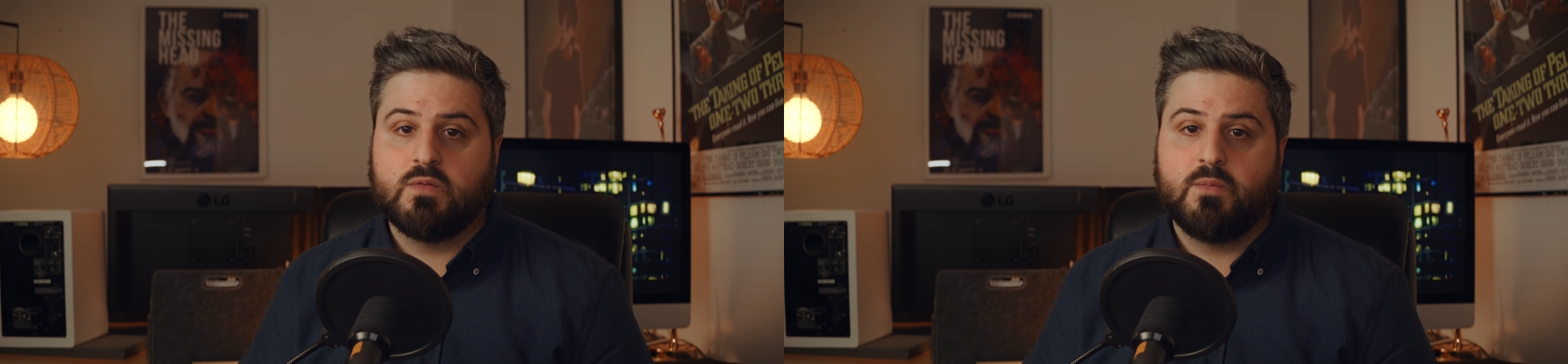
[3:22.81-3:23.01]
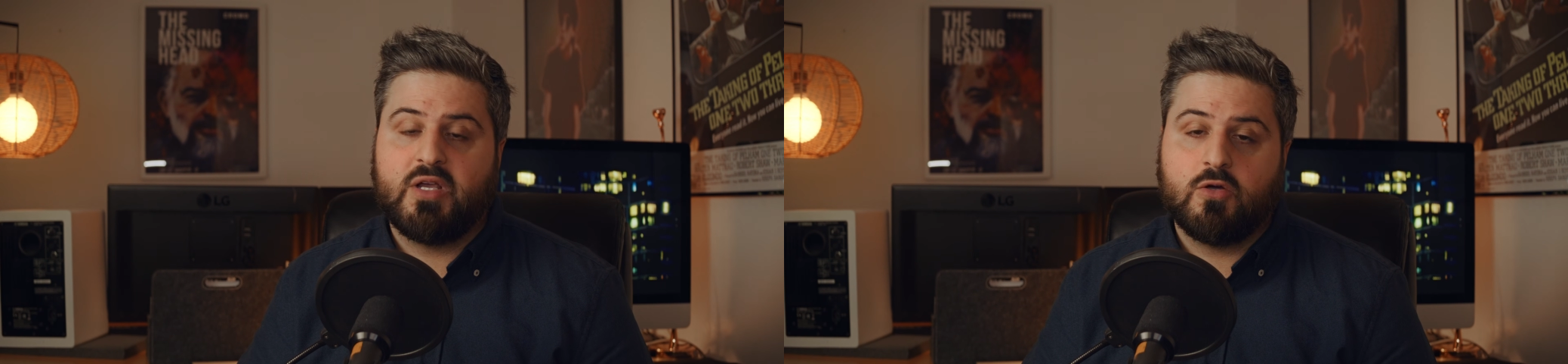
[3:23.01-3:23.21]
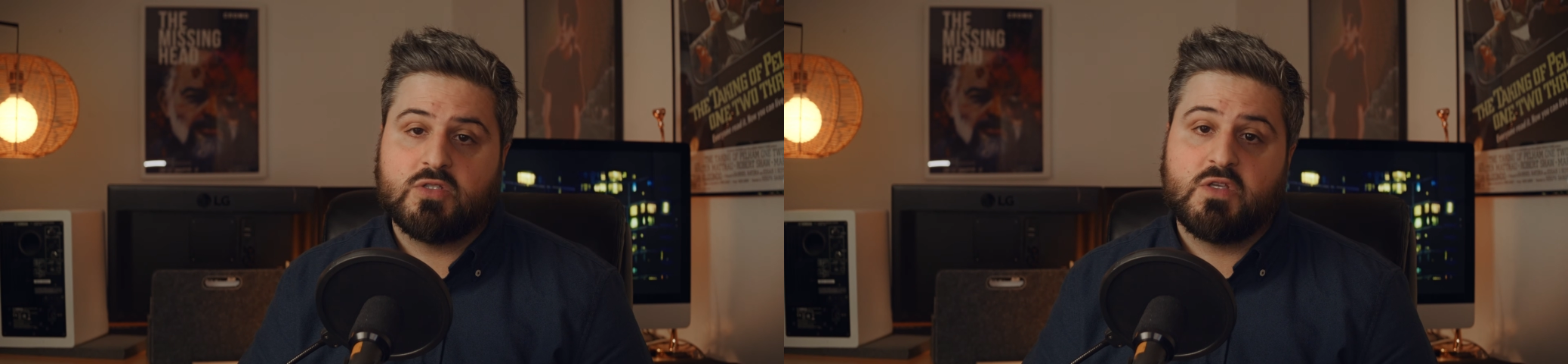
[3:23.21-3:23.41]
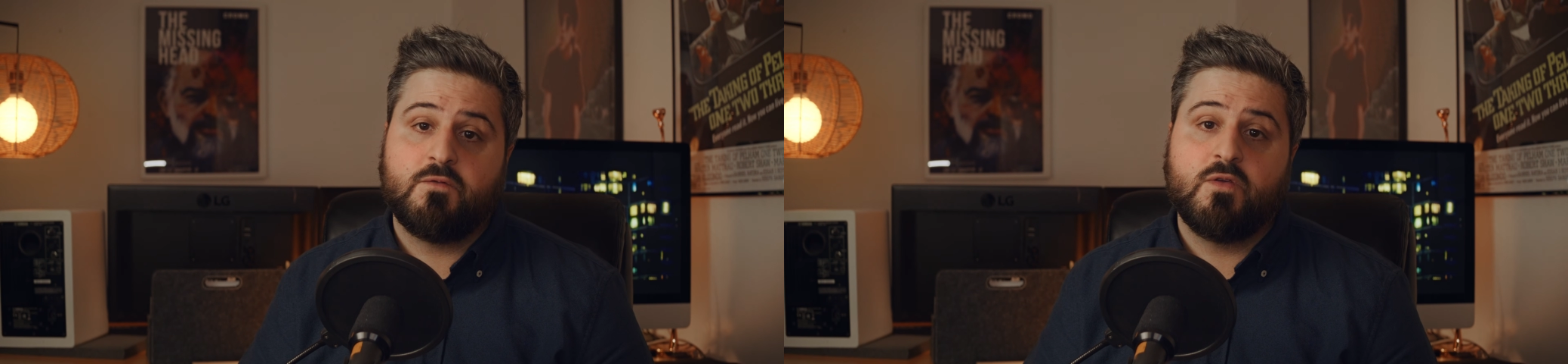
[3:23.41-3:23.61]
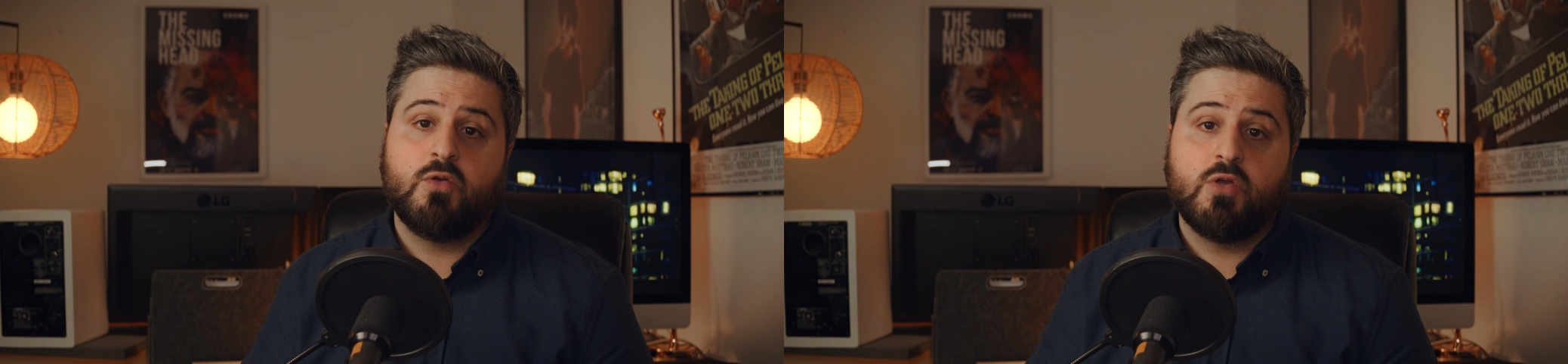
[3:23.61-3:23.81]
because
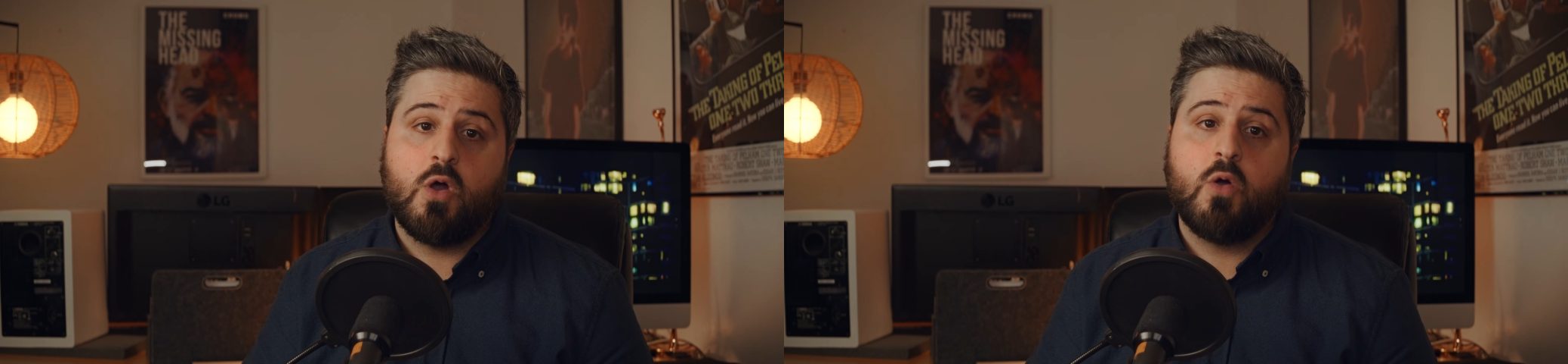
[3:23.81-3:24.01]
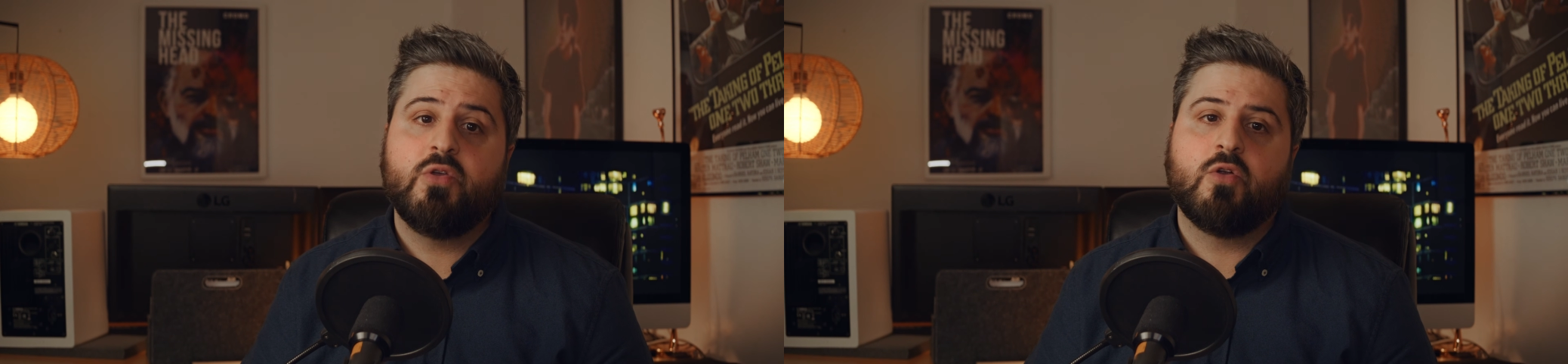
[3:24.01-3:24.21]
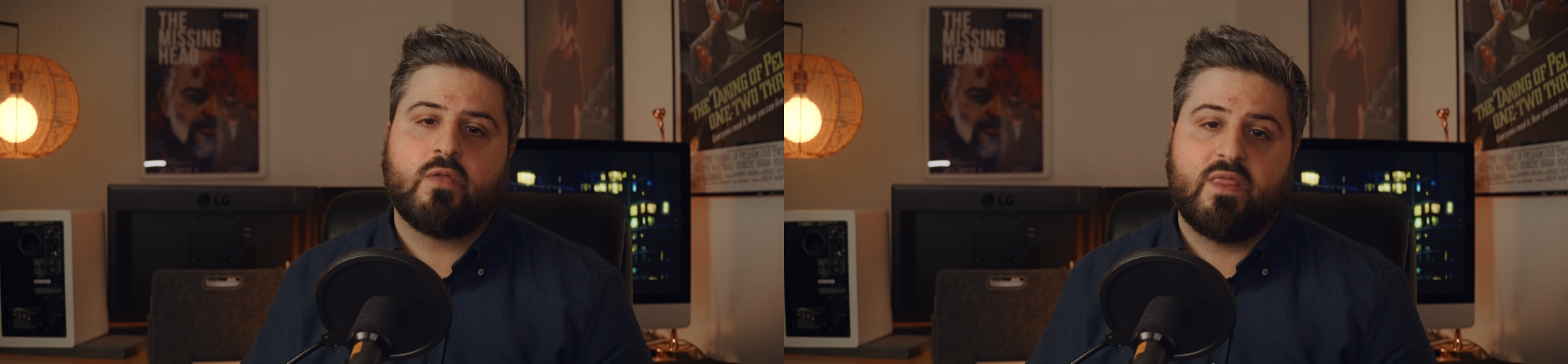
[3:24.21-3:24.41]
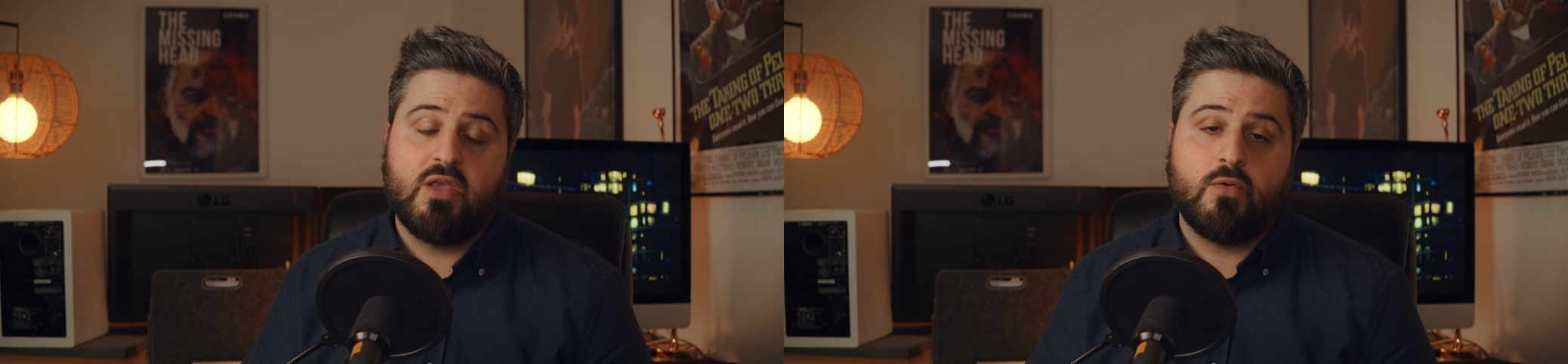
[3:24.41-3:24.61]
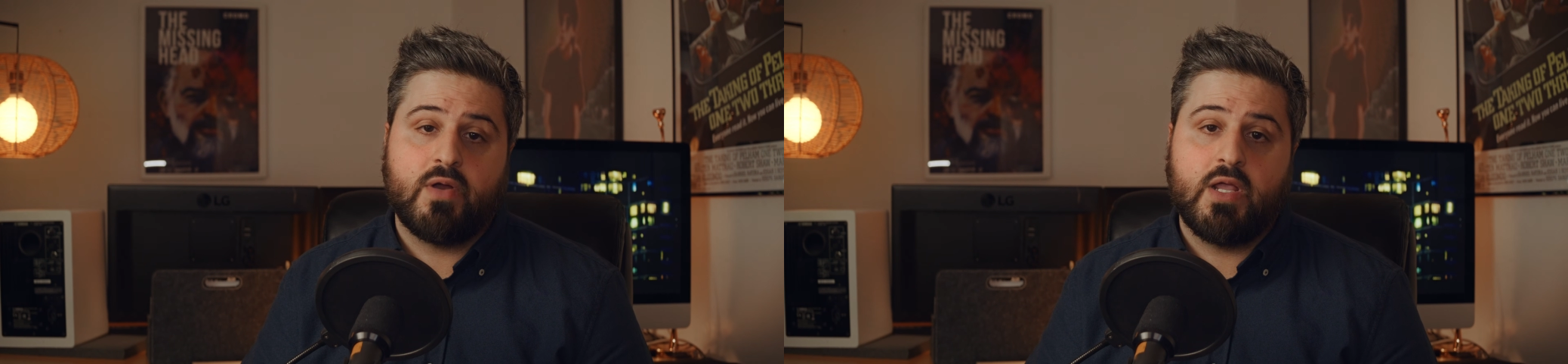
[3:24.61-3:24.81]
if you know your
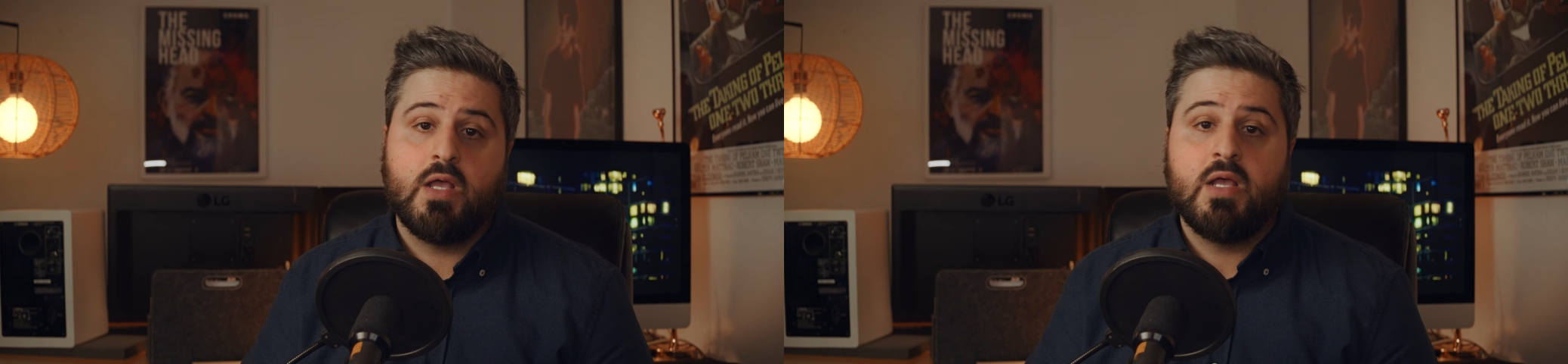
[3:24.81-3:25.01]
theory